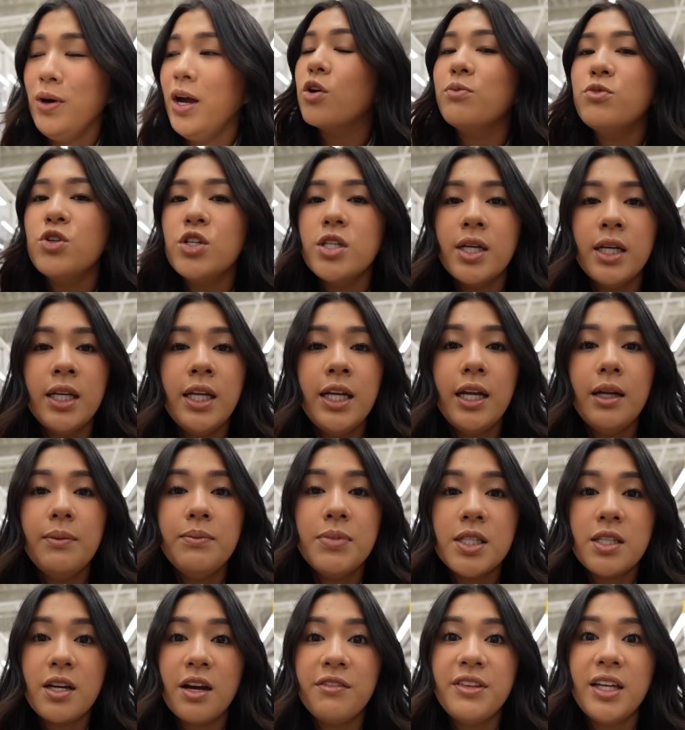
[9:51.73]
So I'm just gonna get him
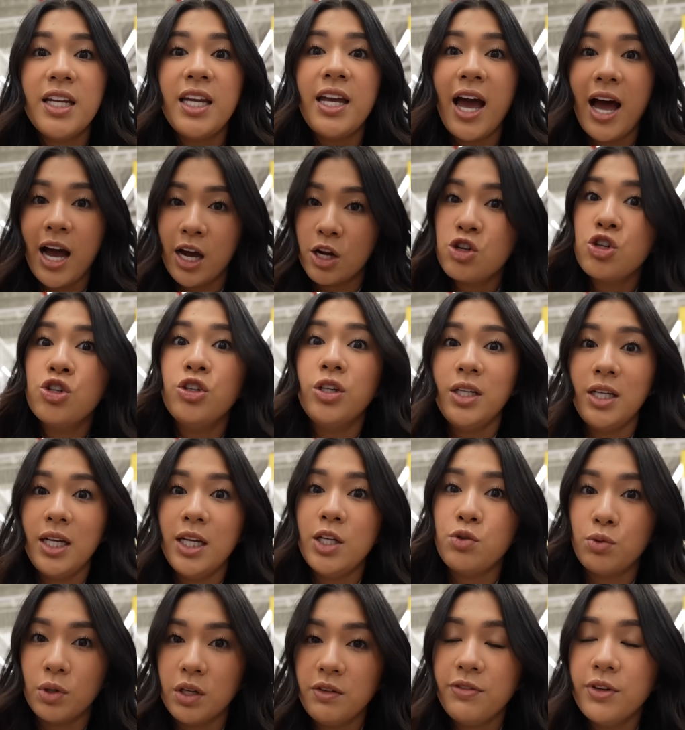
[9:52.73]
stuff that he actually
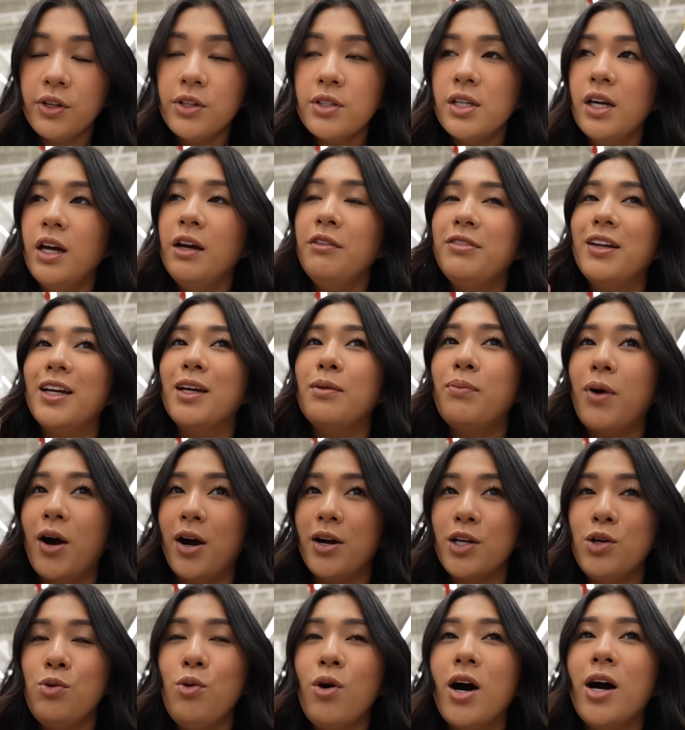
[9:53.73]
needs refills of, like
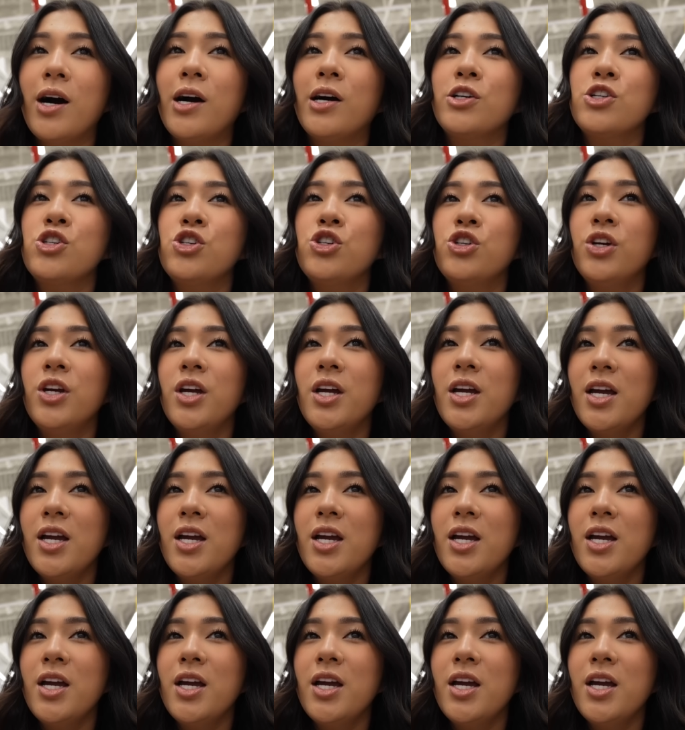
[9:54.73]
body wash,